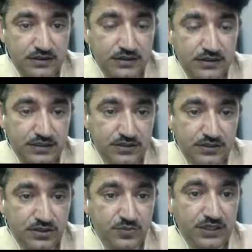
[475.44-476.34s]
is
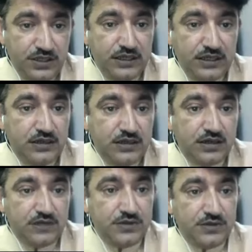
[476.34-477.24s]
not being colored
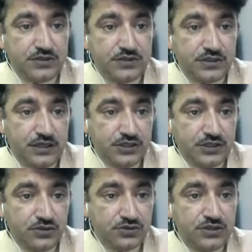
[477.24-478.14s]
or which
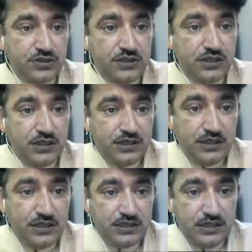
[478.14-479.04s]
shows the
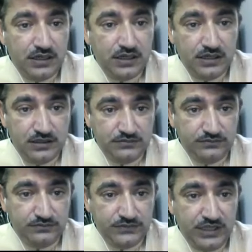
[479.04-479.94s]

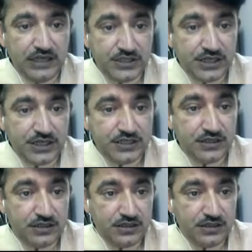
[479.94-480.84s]
hillshade
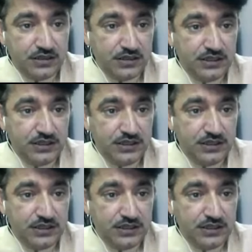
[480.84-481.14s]
in the